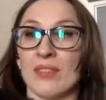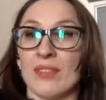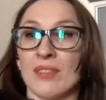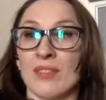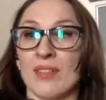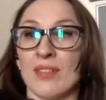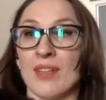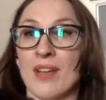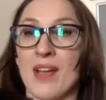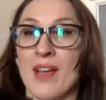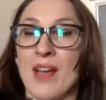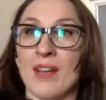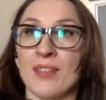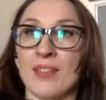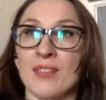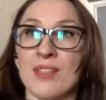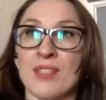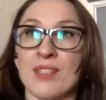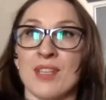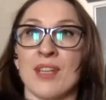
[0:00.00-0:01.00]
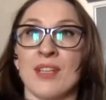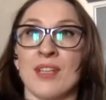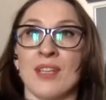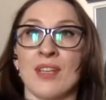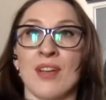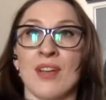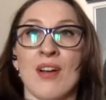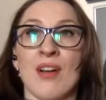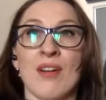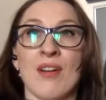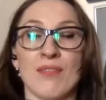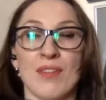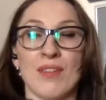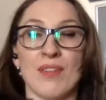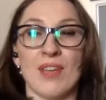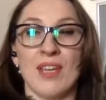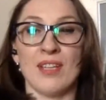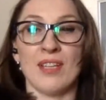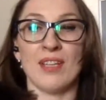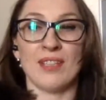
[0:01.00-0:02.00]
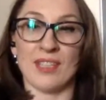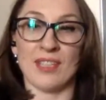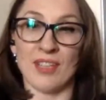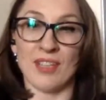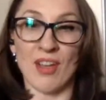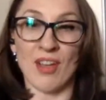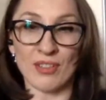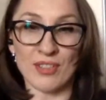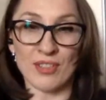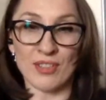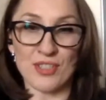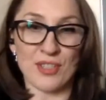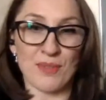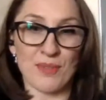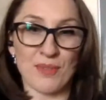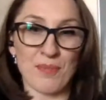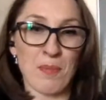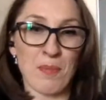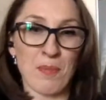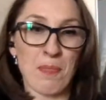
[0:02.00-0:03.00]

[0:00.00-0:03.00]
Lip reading: the understanding of technology.